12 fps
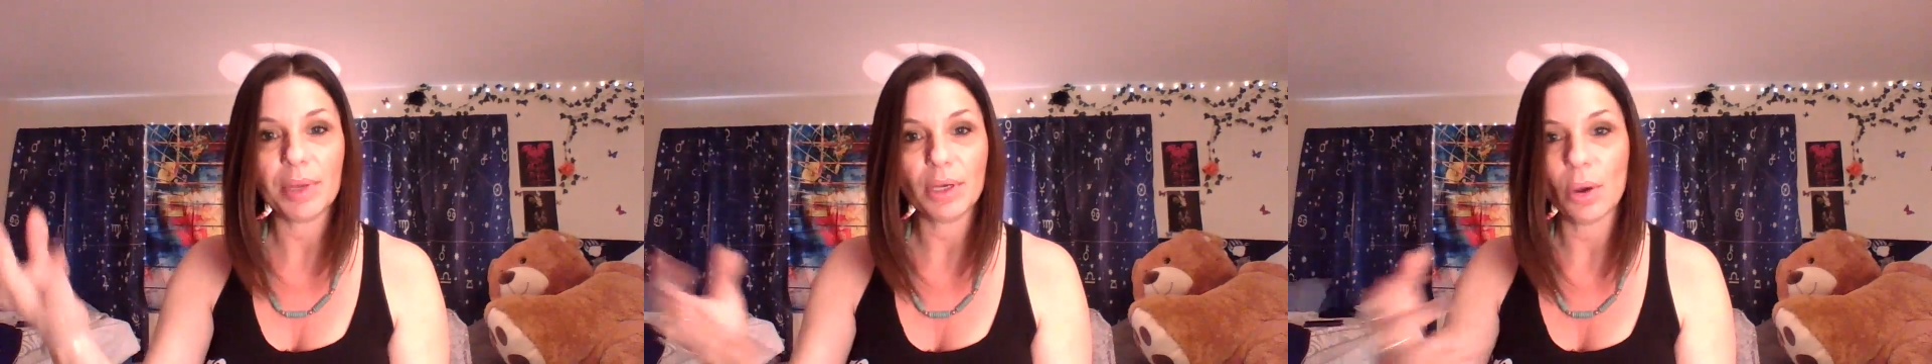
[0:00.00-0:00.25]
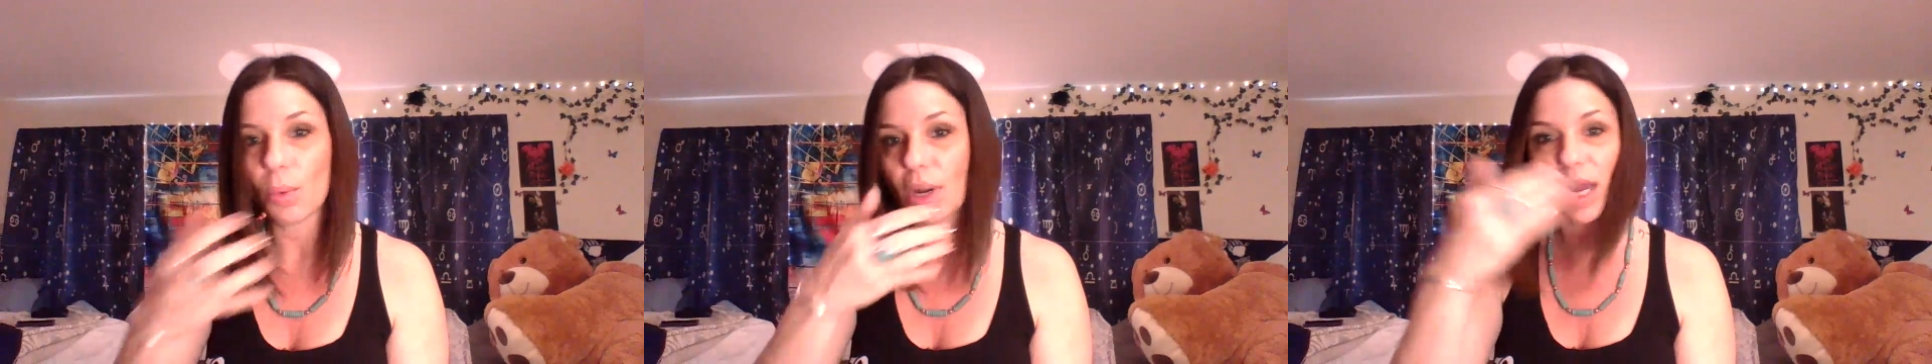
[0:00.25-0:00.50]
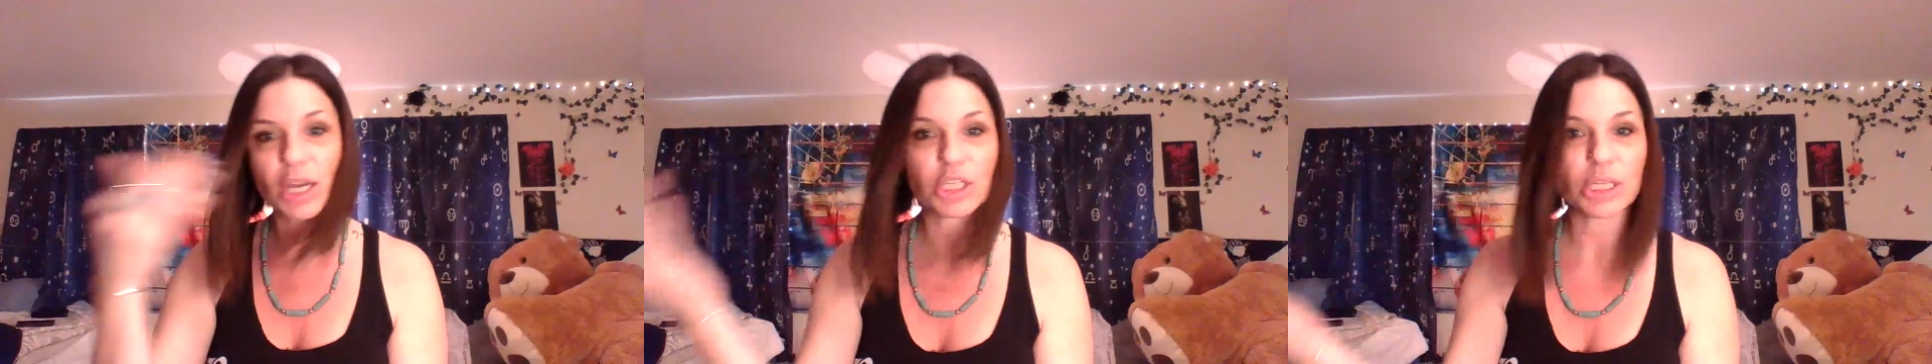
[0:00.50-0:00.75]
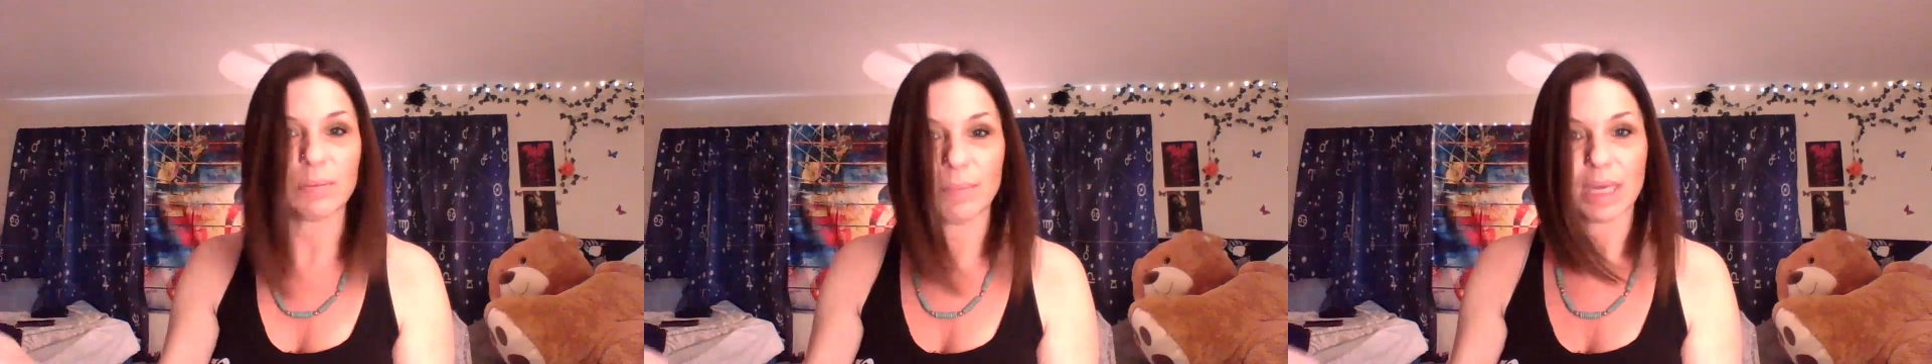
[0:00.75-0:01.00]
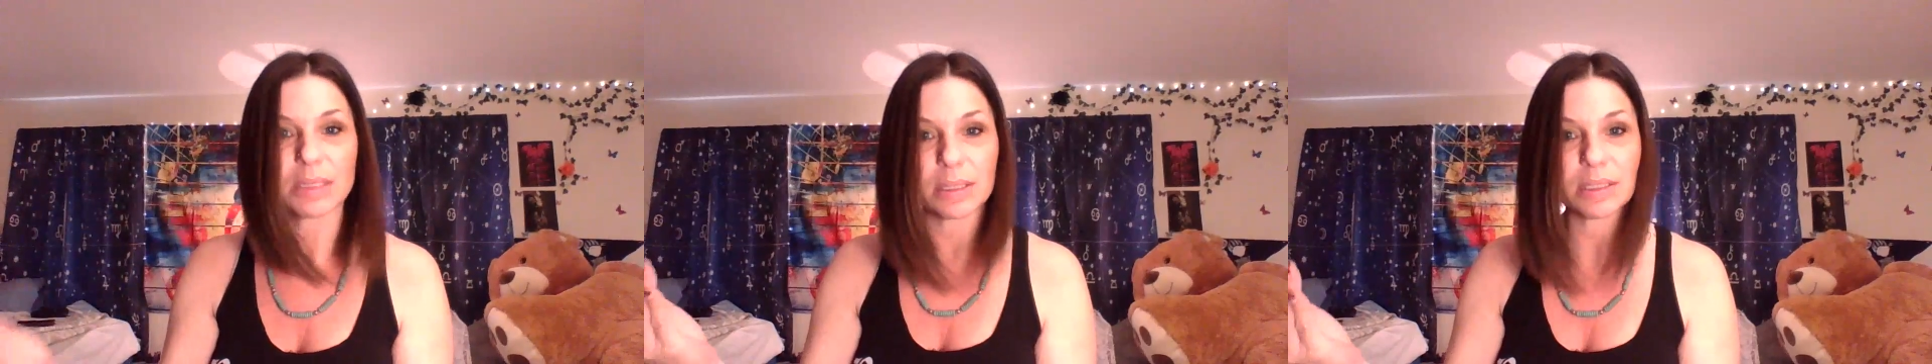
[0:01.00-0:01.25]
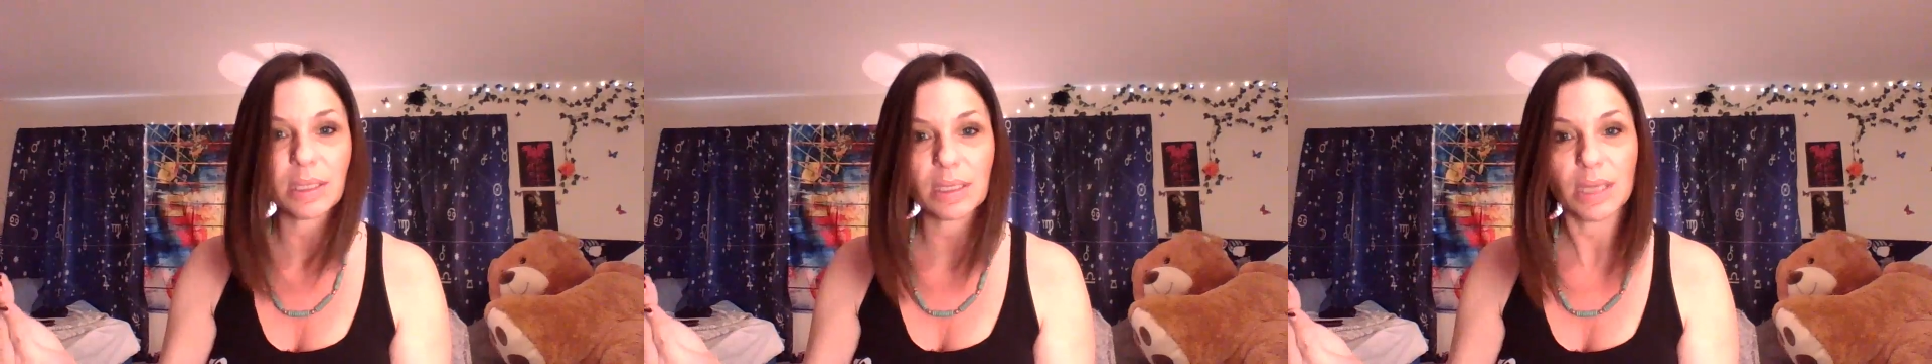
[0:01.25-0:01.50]
and no one actually makes
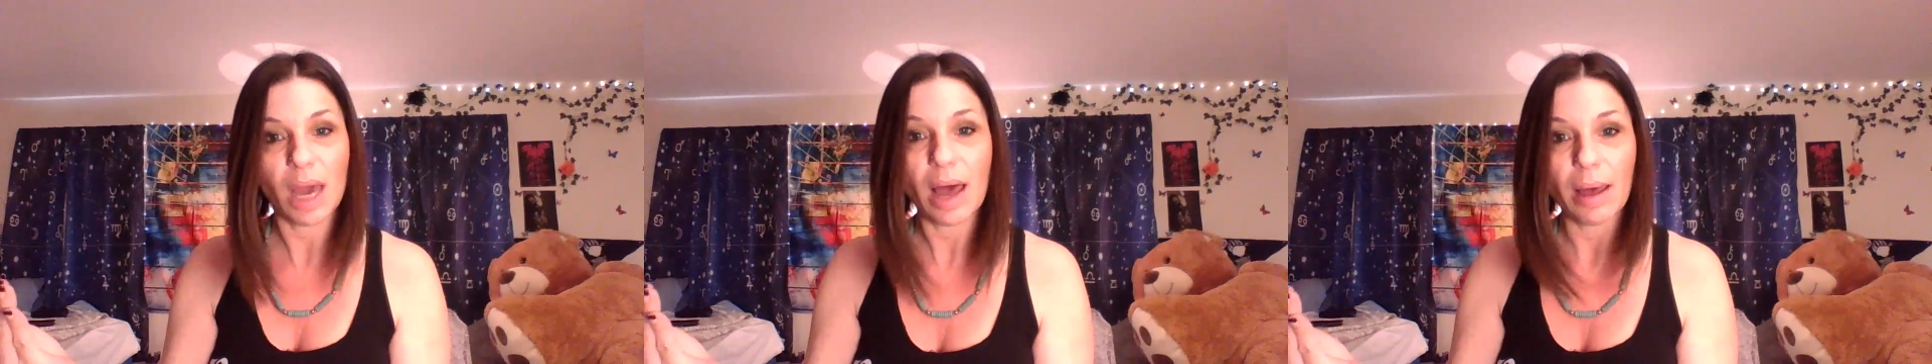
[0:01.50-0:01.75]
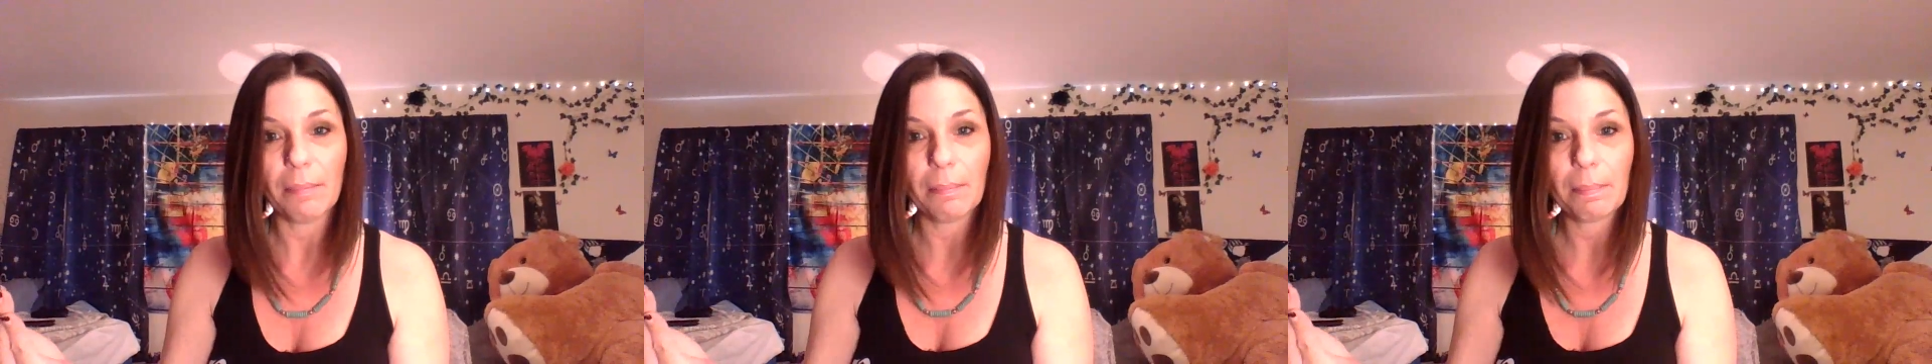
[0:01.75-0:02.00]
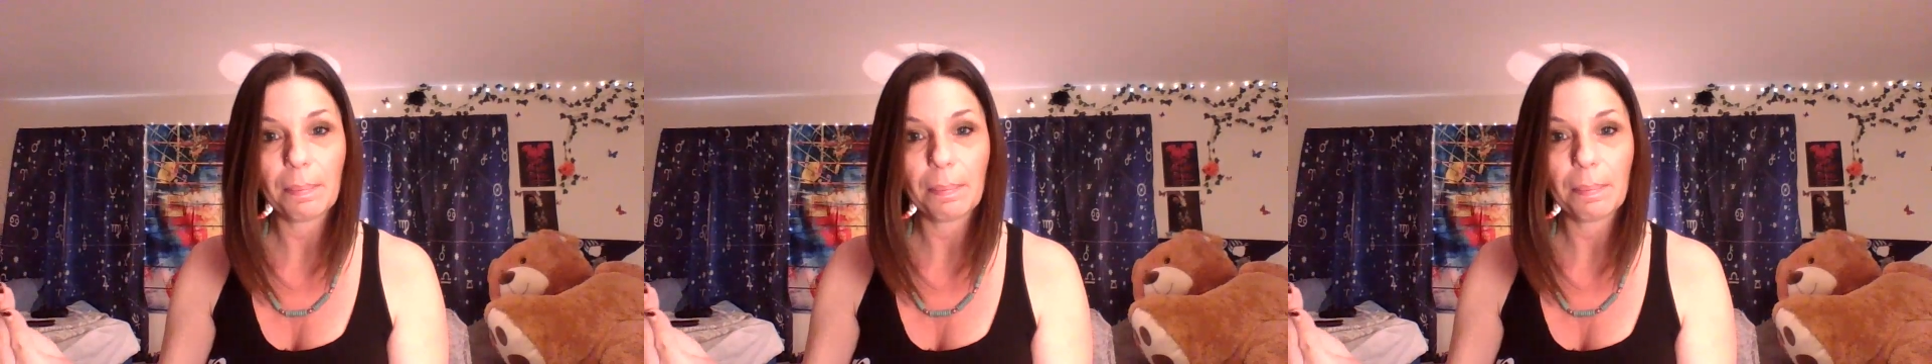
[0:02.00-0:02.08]
it to the top.